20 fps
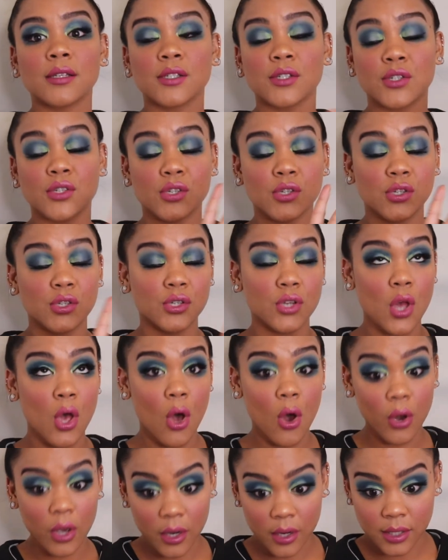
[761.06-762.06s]
eyes are
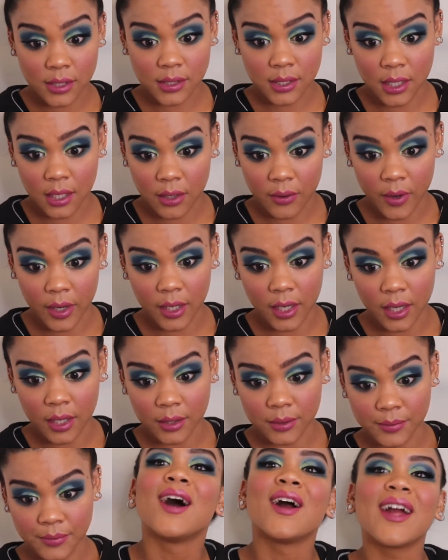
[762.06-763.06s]
so irritated right
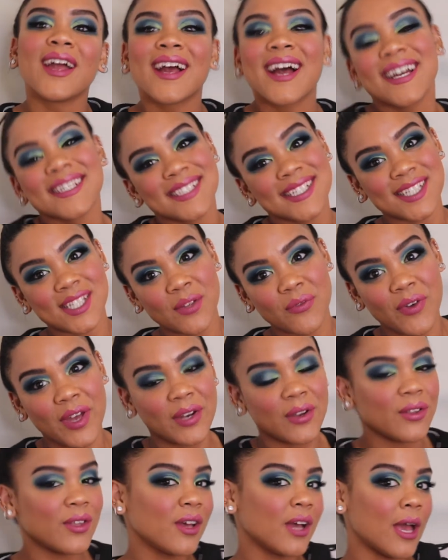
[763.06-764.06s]
now. Alright guys, that's the
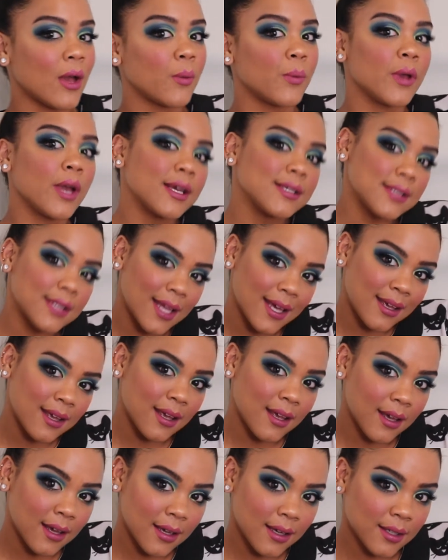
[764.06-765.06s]
final look. I hope you guys like
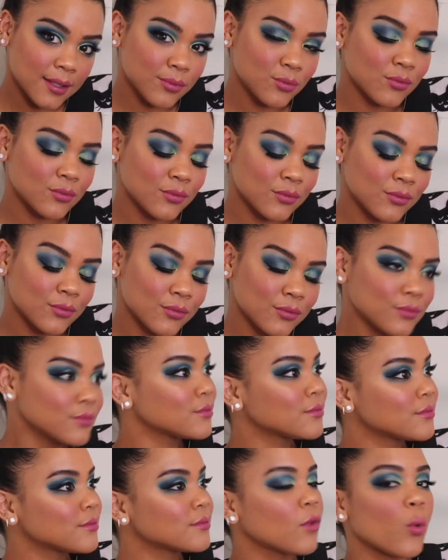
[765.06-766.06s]
it.
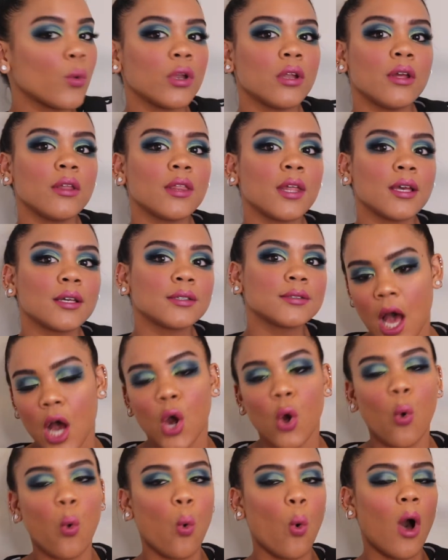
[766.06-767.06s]
What do you think?
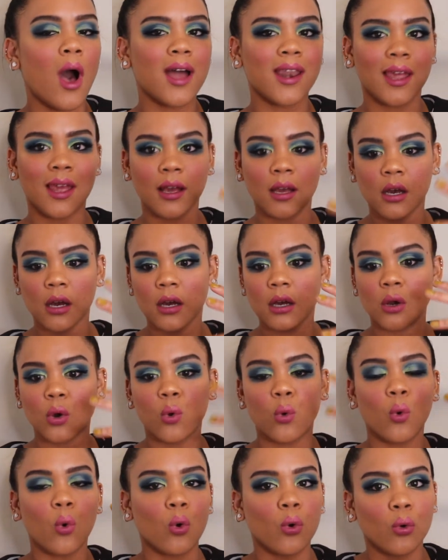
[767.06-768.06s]
Aquatic,
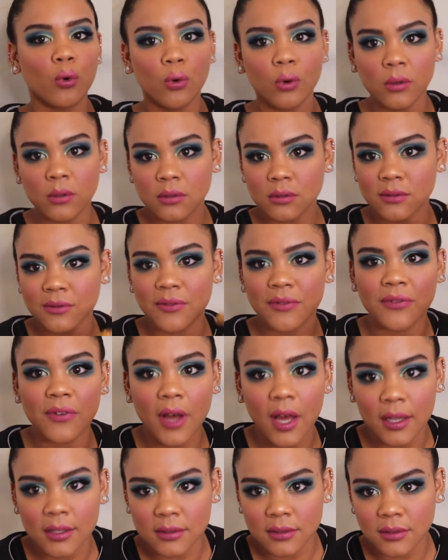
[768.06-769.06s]
coral,
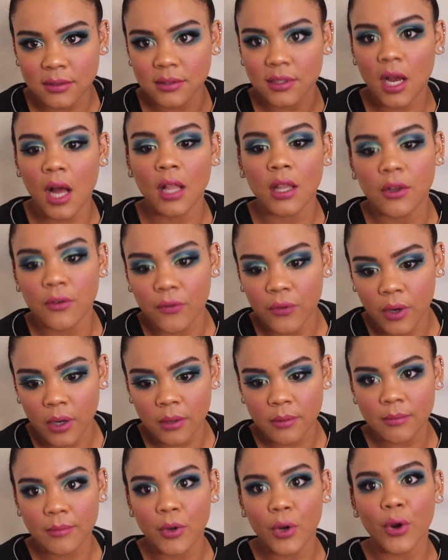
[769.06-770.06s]
fun,
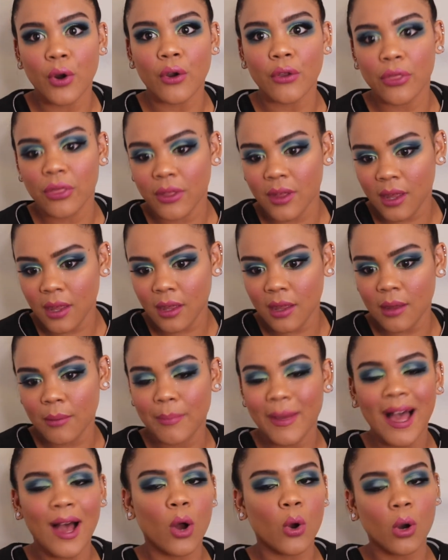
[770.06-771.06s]
colorful, earthy,
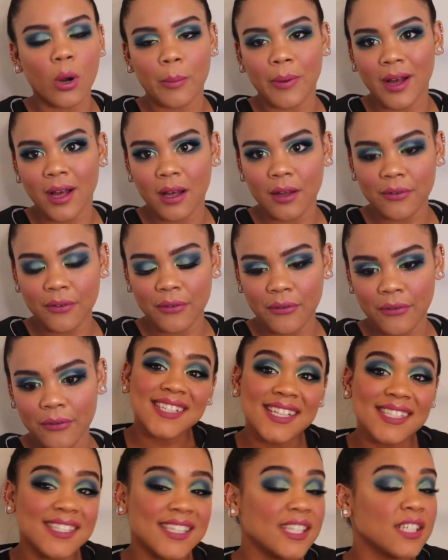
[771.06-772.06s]
Powerpuff.
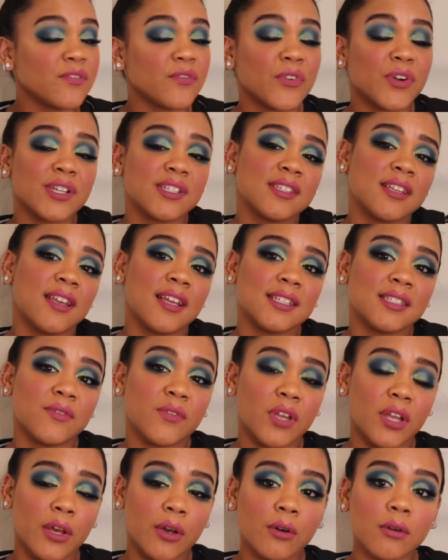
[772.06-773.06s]
That's it for today's
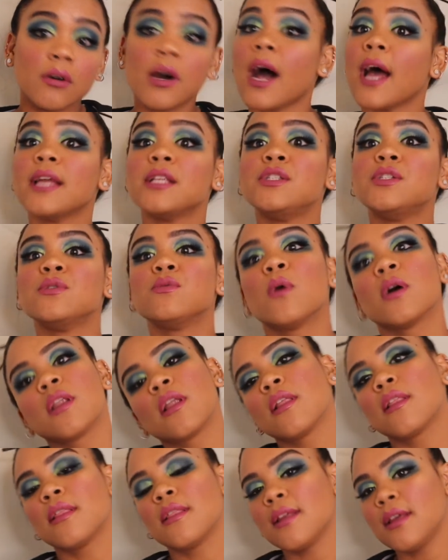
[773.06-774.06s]
video. I do want
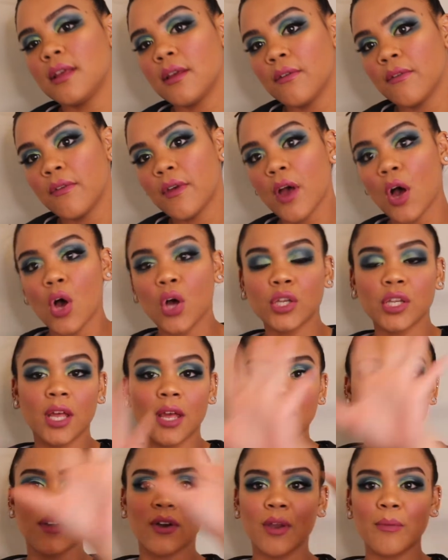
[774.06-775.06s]
to leave on
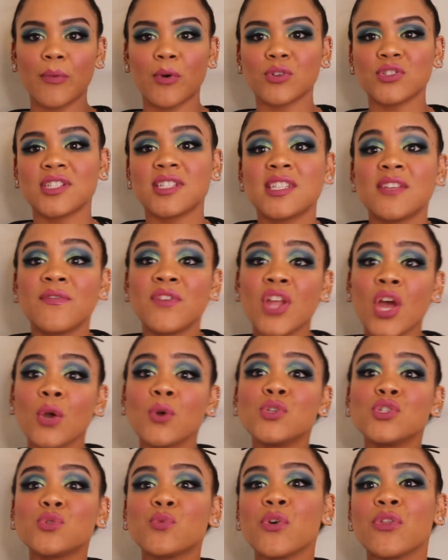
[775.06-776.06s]
a very positive
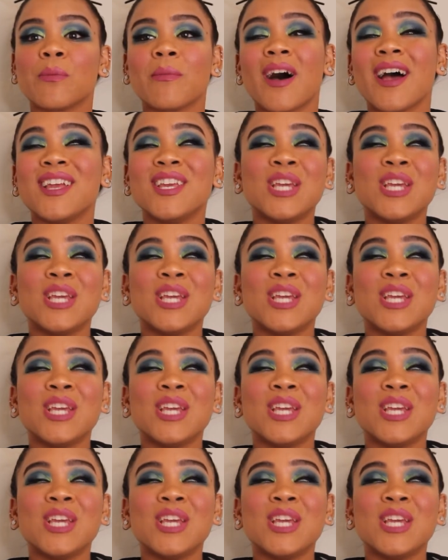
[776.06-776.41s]
note with my